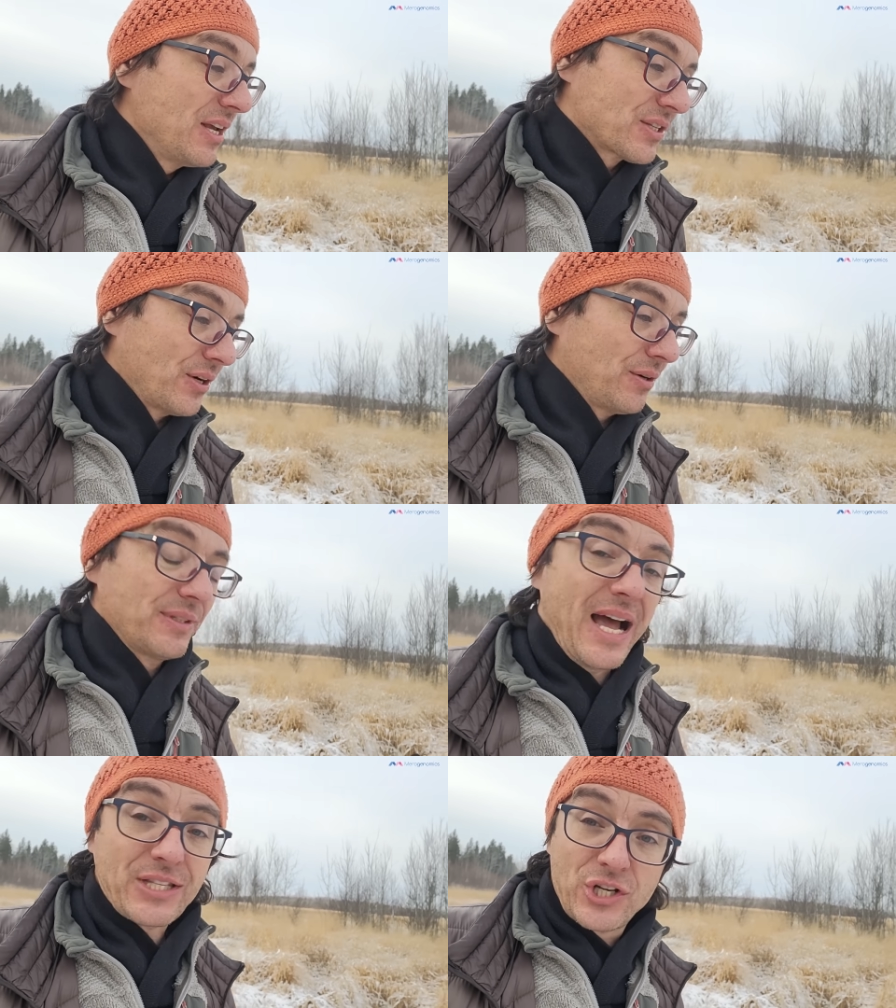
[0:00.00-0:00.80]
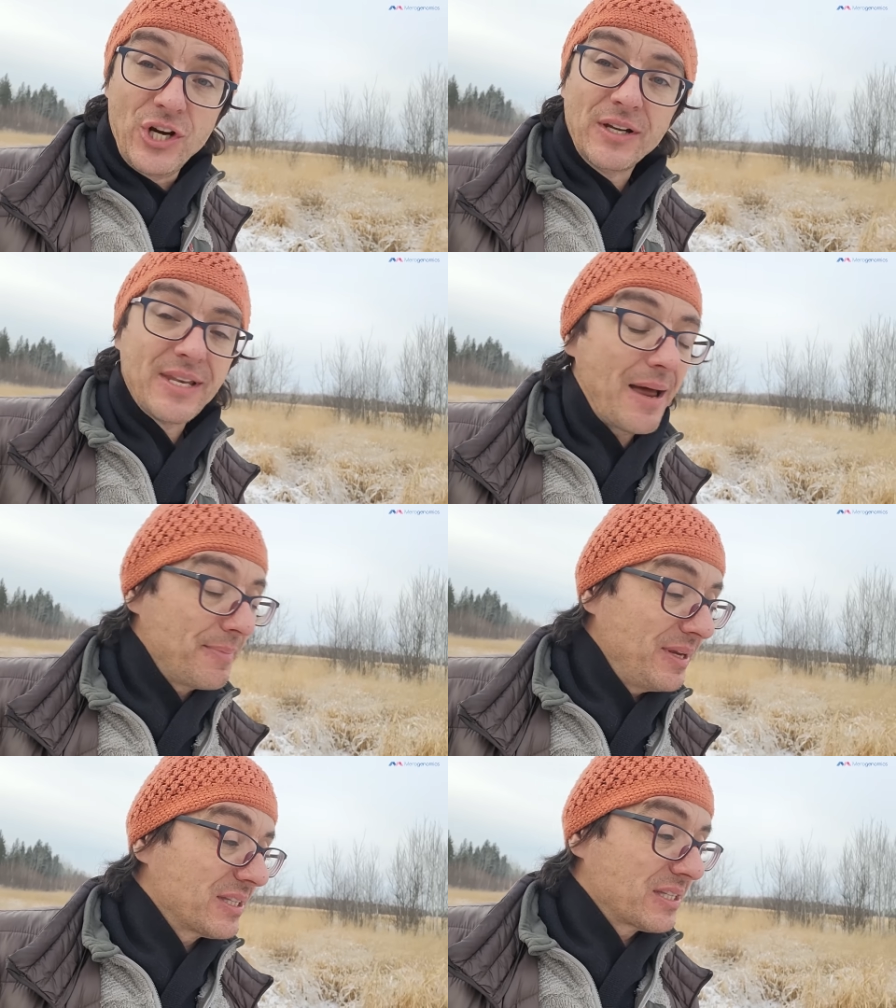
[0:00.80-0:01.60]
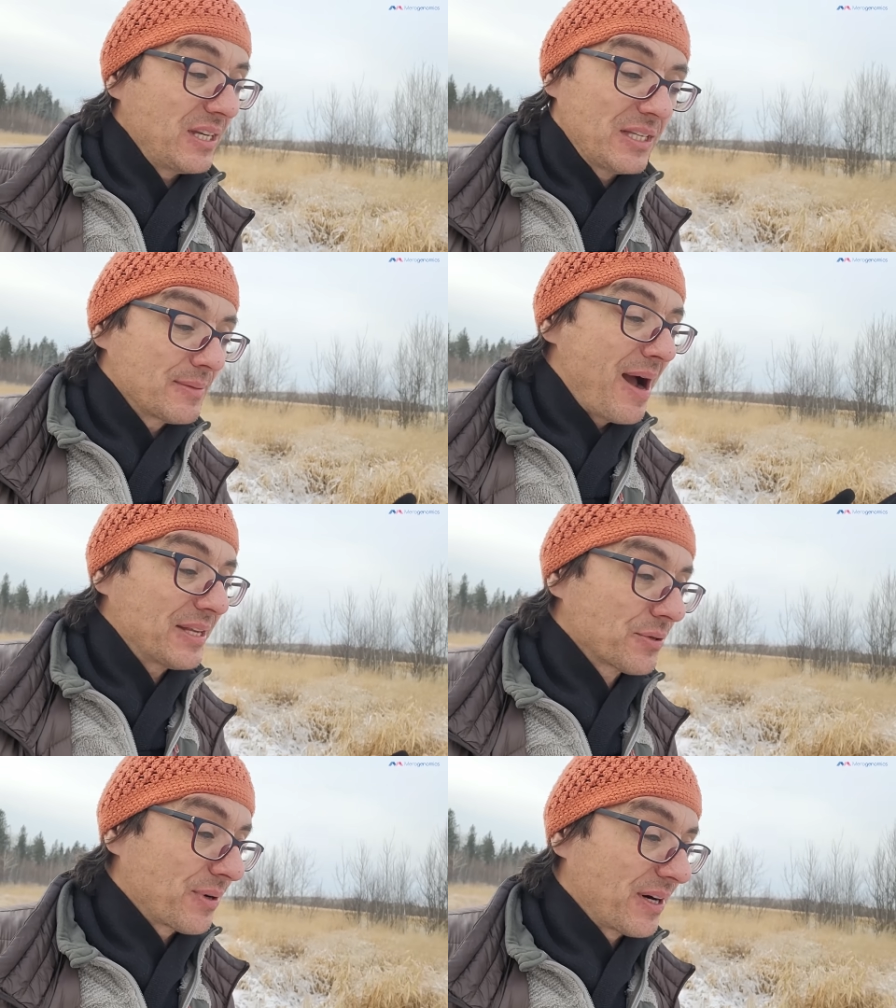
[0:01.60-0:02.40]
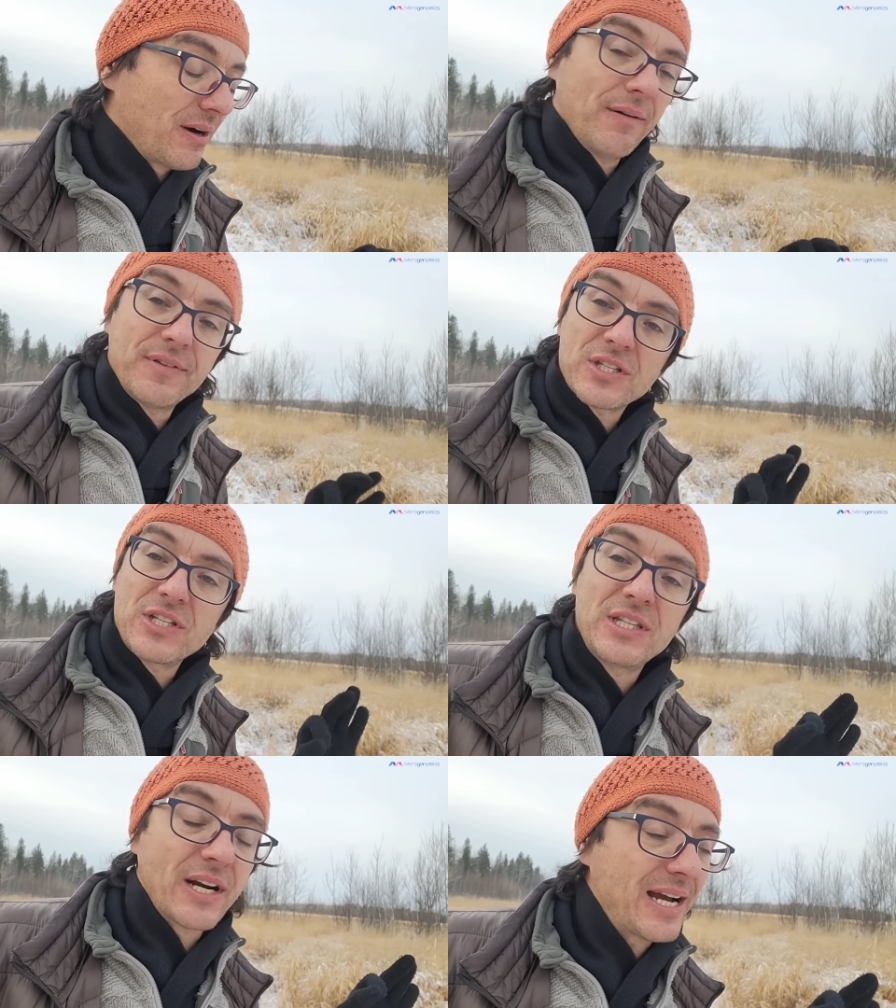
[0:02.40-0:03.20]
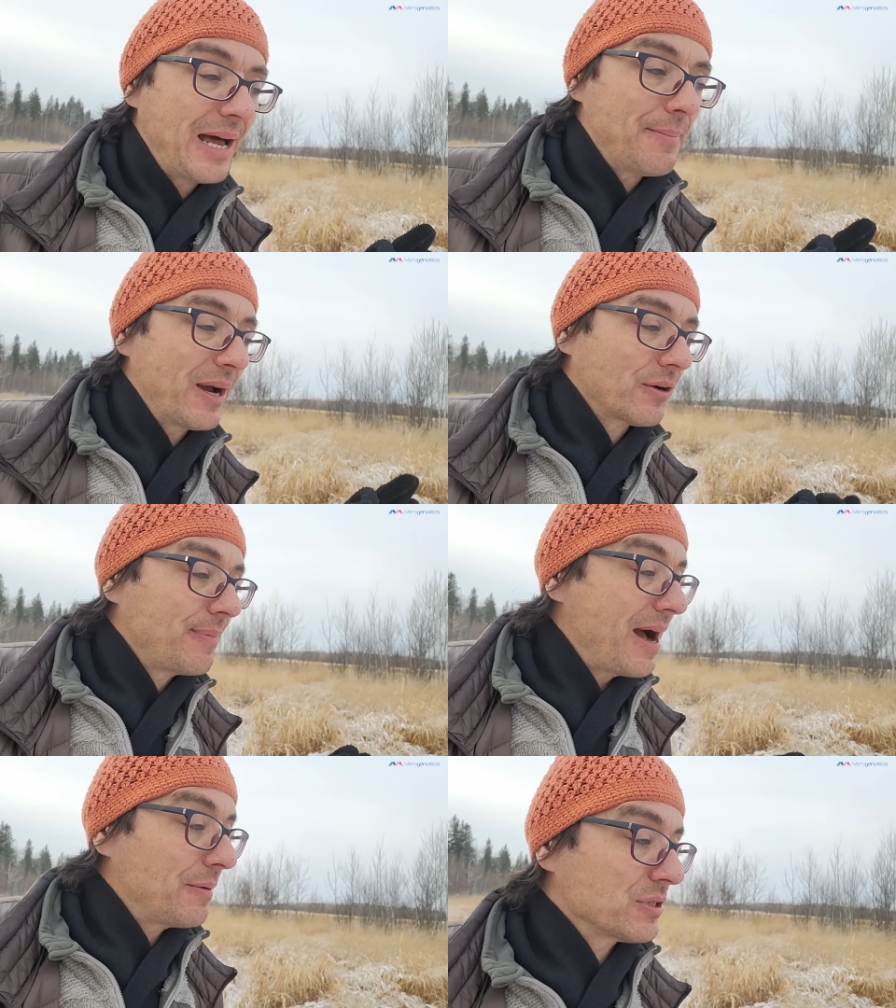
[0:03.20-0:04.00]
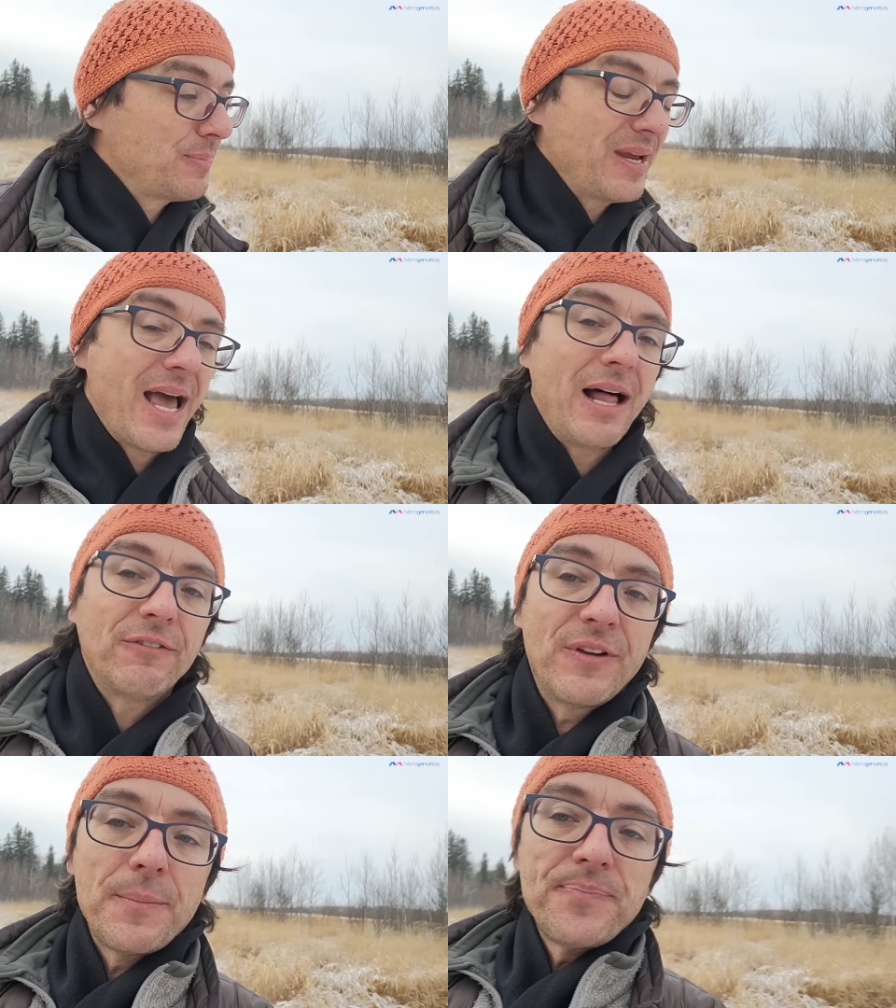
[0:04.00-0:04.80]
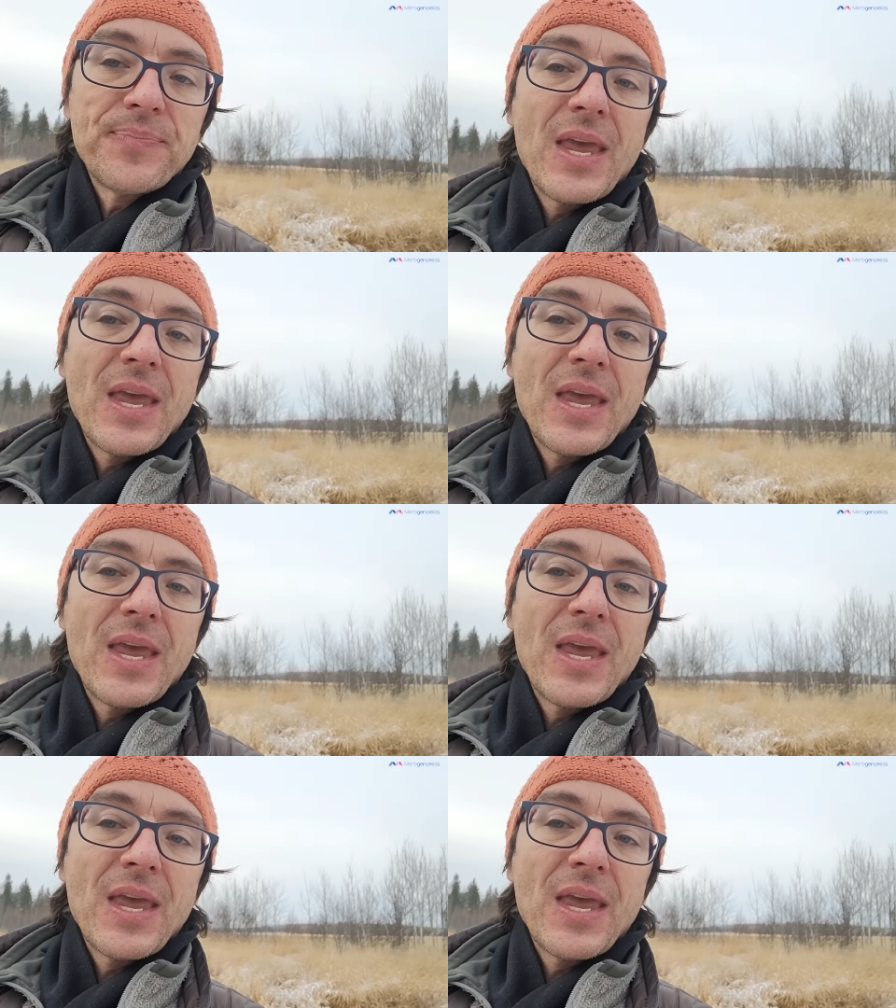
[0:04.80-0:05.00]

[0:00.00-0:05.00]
So that's good. That means these mice were obviously their gut microbiome was being healthy.